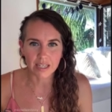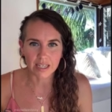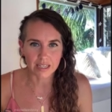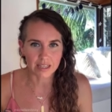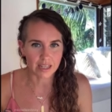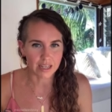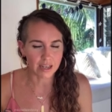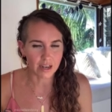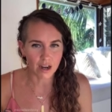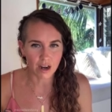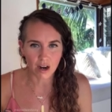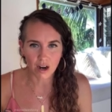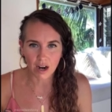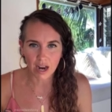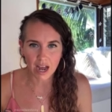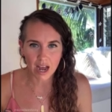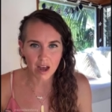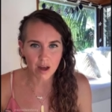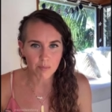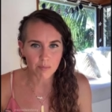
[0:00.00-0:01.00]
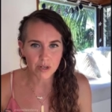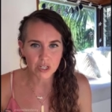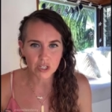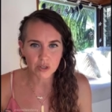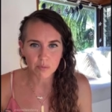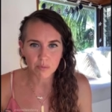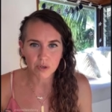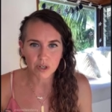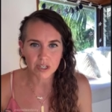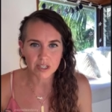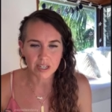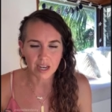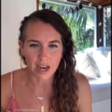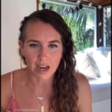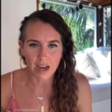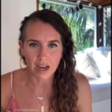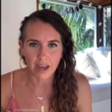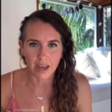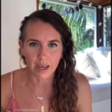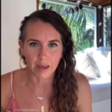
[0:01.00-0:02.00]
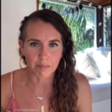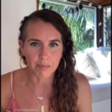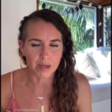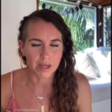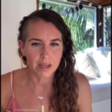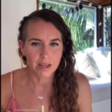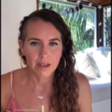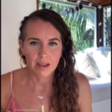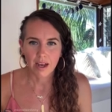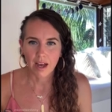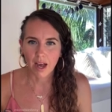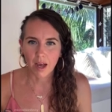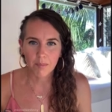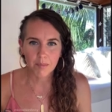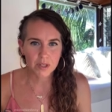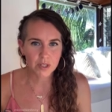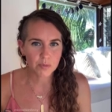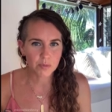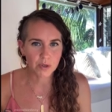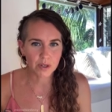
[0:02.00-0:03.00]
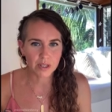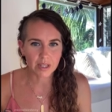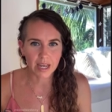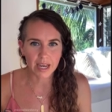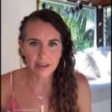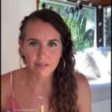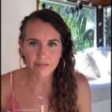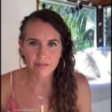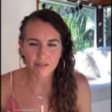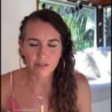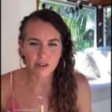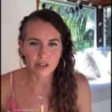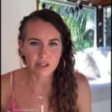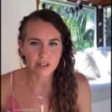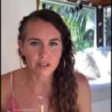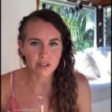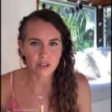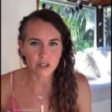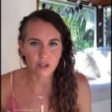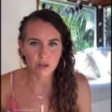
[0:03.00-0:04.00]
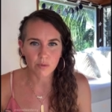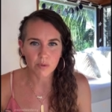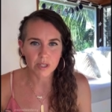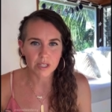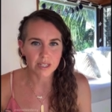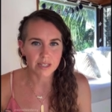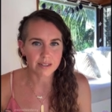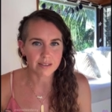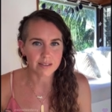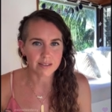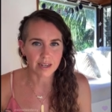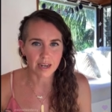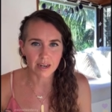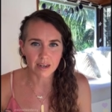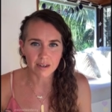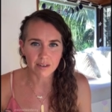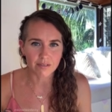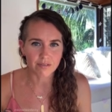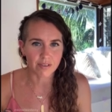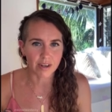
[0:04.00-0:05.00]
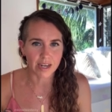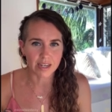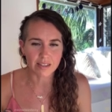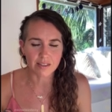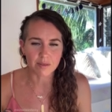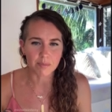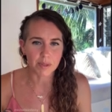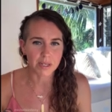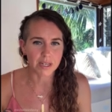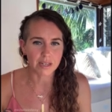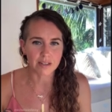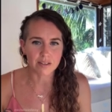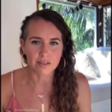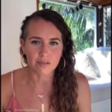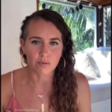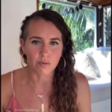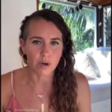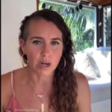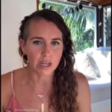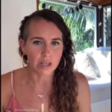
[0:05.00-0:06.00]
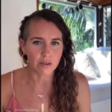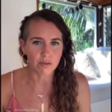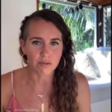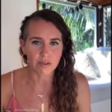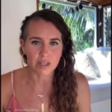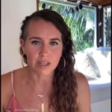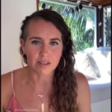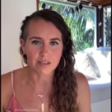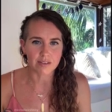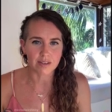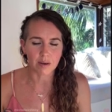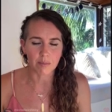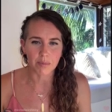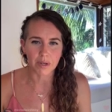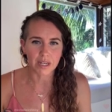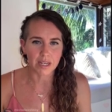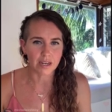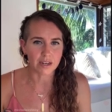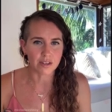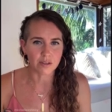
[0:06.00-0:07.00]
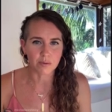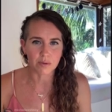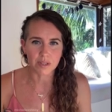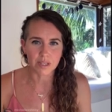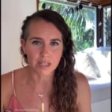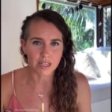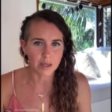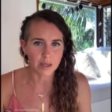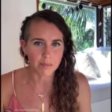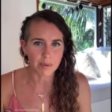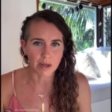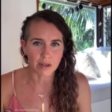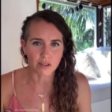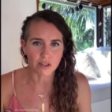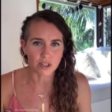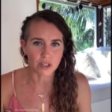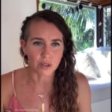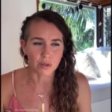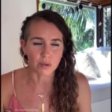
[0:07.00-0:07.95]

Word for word: Like, are, uh, how much more time, how much more life force are you willing to sacrifice because of what you think somebody else will think about you?